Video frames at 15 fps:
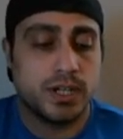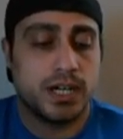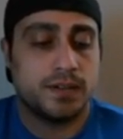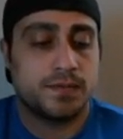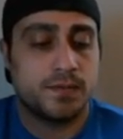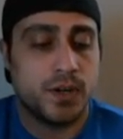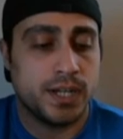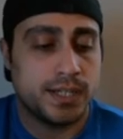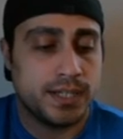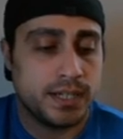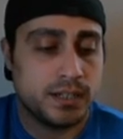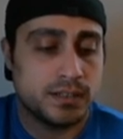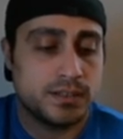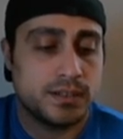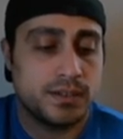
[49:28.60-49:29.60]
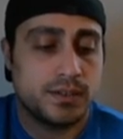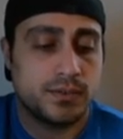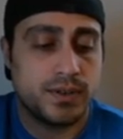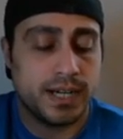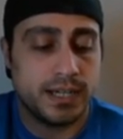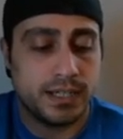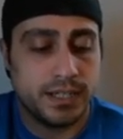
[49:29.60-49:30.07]
front delt
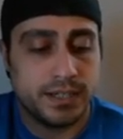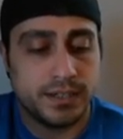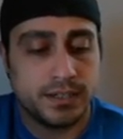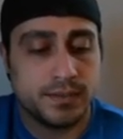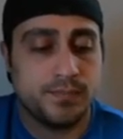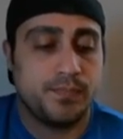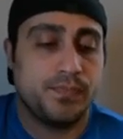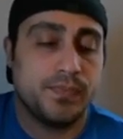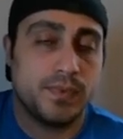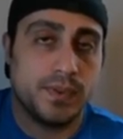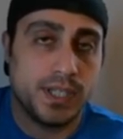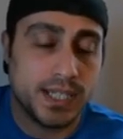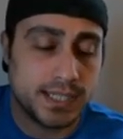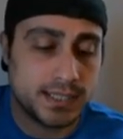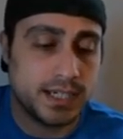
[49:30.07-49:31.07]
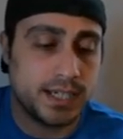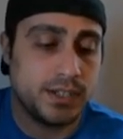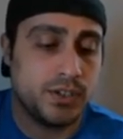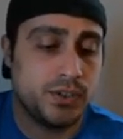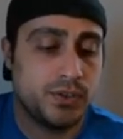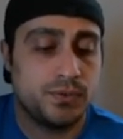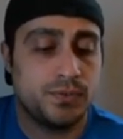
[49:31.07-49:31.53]
right here. Yes, I
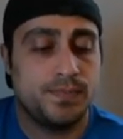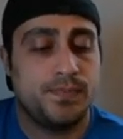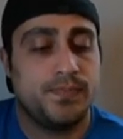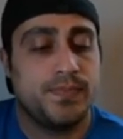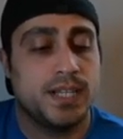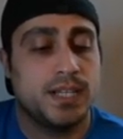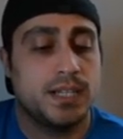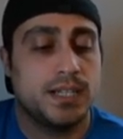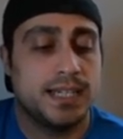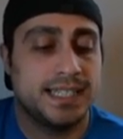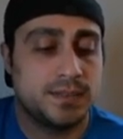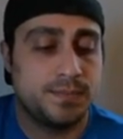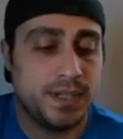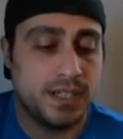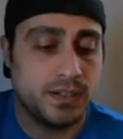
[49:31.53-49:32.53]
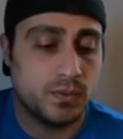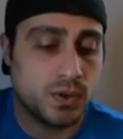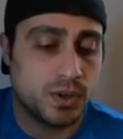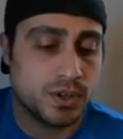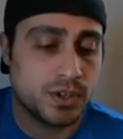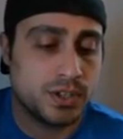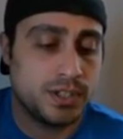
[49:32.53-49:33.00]
do. It's being
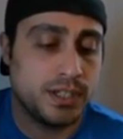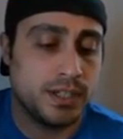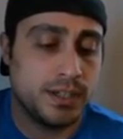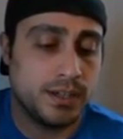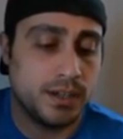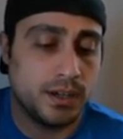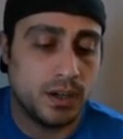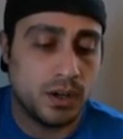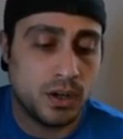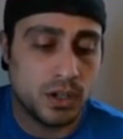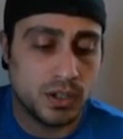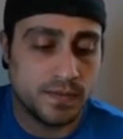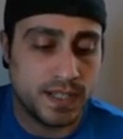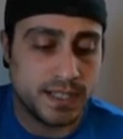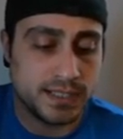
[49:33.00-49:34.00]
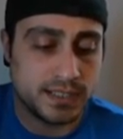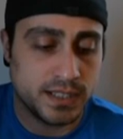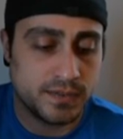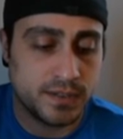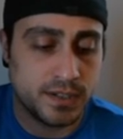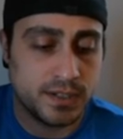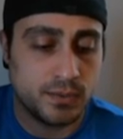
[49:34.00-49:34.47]
worked in all of these
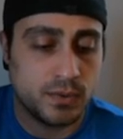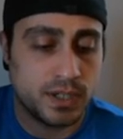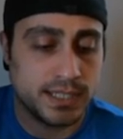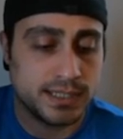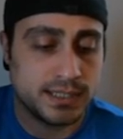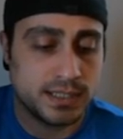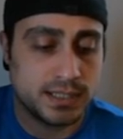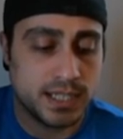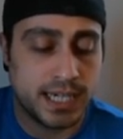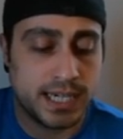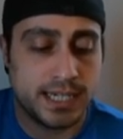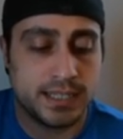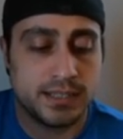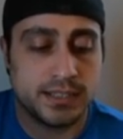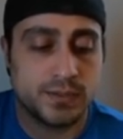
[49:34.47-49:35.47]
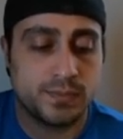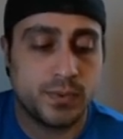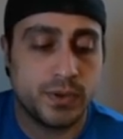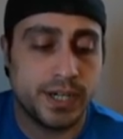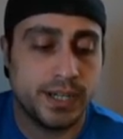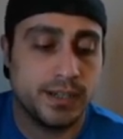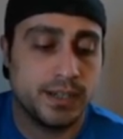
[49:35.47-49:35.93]
different ones, and at this
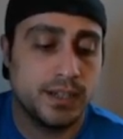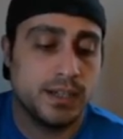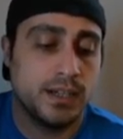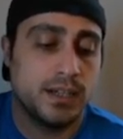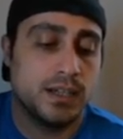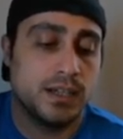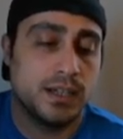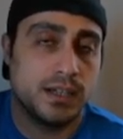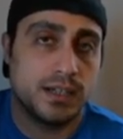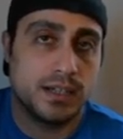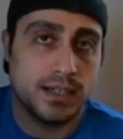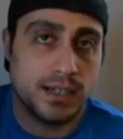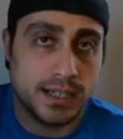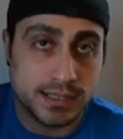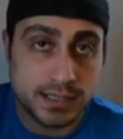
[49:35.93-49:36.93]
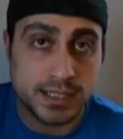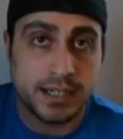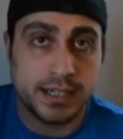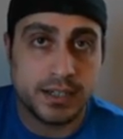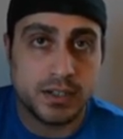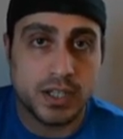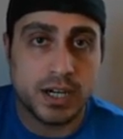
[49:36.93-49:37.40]
point, it's
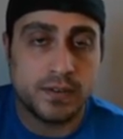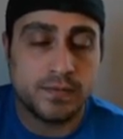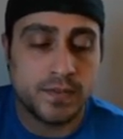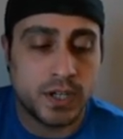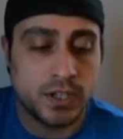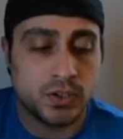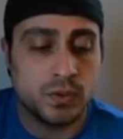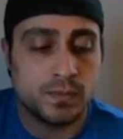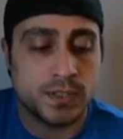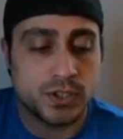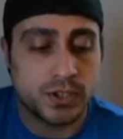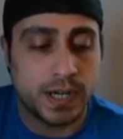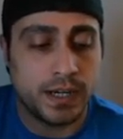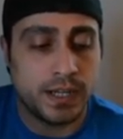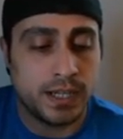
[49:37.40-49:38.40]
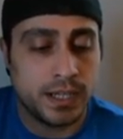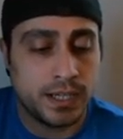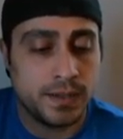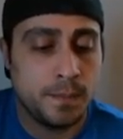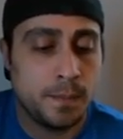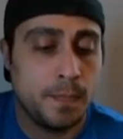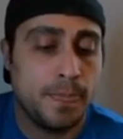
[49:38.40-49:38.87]
getting a lot of volume and training
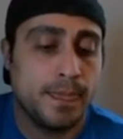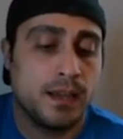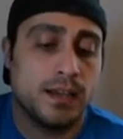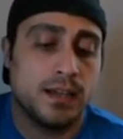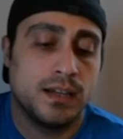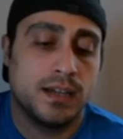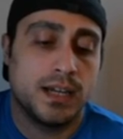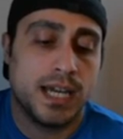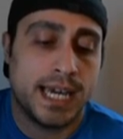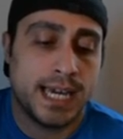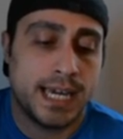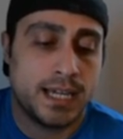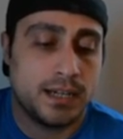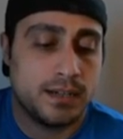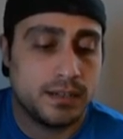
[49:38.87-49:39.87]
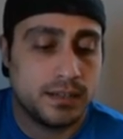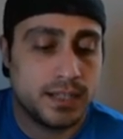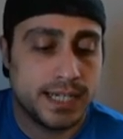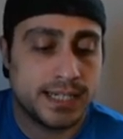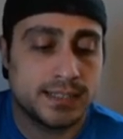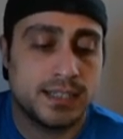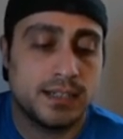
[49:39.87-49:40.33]
in. And
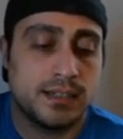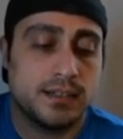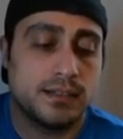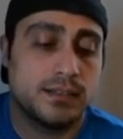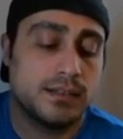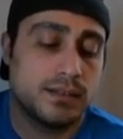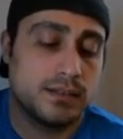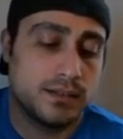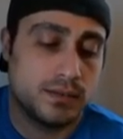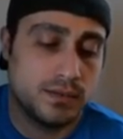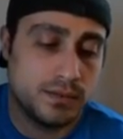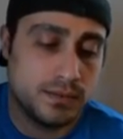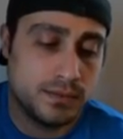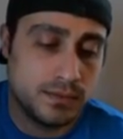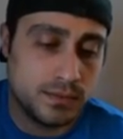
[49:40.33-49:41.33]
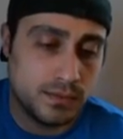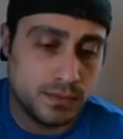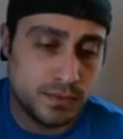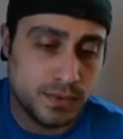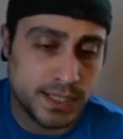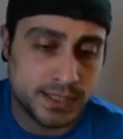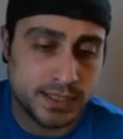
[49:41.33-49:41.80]
like I said,
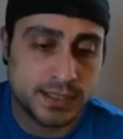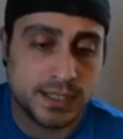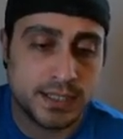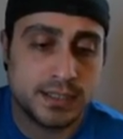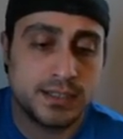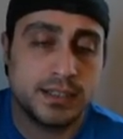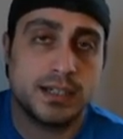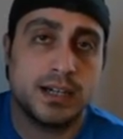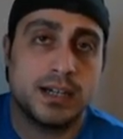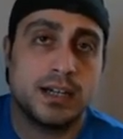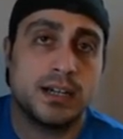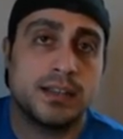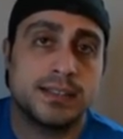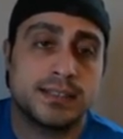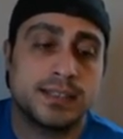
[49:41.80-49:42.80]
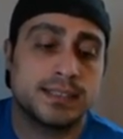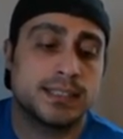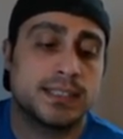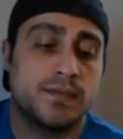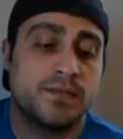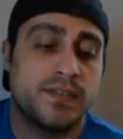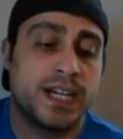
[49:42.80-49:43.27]
This isn't a
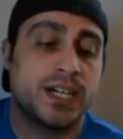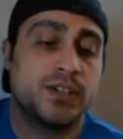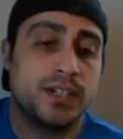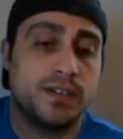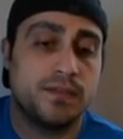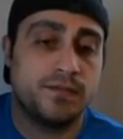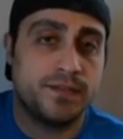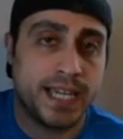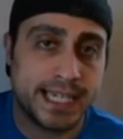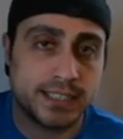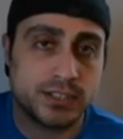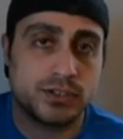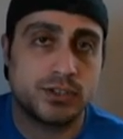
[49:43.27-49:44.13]
very advanced